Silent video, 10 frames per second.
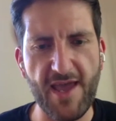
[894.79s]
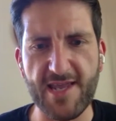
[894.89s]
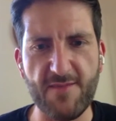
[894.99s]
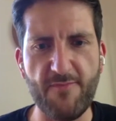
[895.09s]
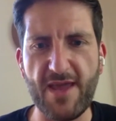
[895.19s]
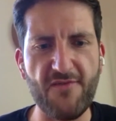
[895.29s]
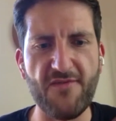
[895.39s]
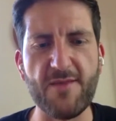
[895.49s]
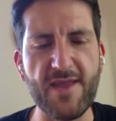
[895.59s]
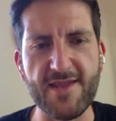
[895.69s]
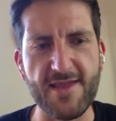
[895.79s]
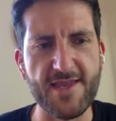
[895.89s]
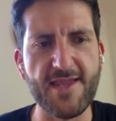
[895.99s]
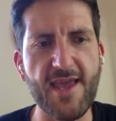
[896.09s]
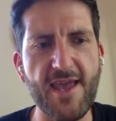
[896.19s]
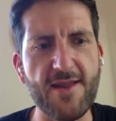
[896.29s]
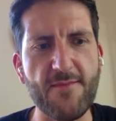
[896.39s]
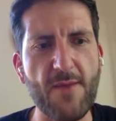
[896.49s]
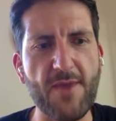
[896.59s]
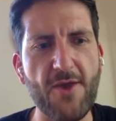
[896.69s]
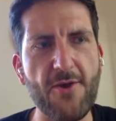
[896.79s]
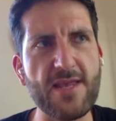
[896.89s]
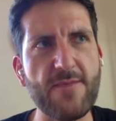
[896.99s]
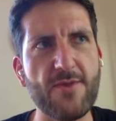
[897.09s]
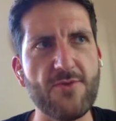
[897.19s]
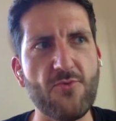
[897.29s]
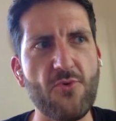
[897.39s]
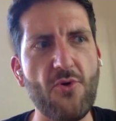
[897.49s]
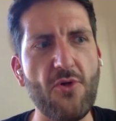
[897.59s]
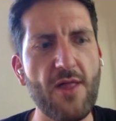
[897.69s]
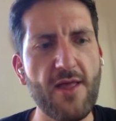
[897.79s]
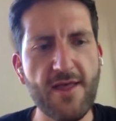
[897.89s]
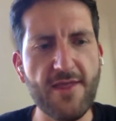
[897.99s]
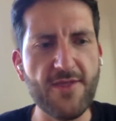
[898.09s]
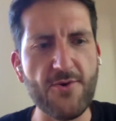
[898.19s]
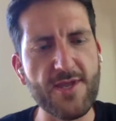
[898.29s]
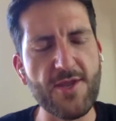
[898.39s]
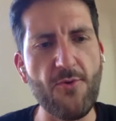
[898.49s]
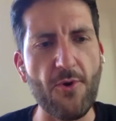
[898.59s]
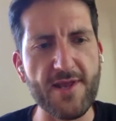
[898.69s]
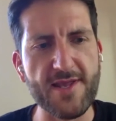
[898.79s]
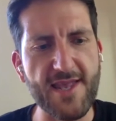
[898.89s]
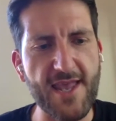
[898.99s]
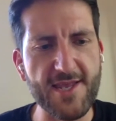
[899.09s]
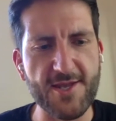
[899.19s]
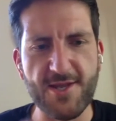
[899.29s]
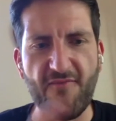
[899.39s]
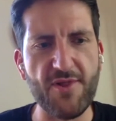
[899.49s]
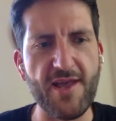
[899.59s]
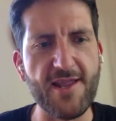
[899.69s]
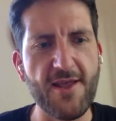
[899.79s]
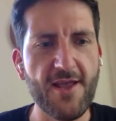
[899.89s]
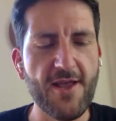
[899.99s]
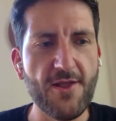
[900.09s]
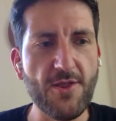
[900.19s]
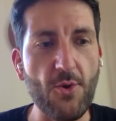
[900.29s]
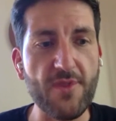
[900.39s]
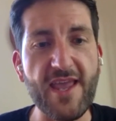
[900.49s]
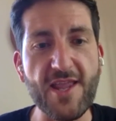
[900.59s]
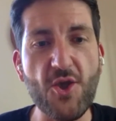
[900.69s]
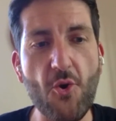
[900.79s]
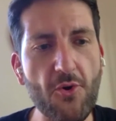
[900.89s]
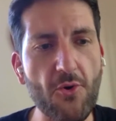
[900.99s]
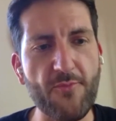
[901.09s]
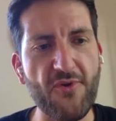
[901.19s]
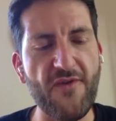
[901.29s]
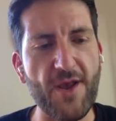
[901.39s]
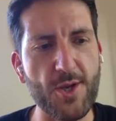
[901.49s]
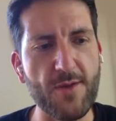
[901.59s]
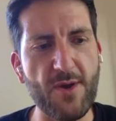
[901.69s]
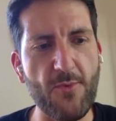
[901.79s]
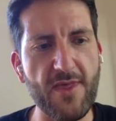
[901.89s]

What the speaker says: has benefited me to this day. And I'm curious about the role that those two organizations have played, not only in your own profession, but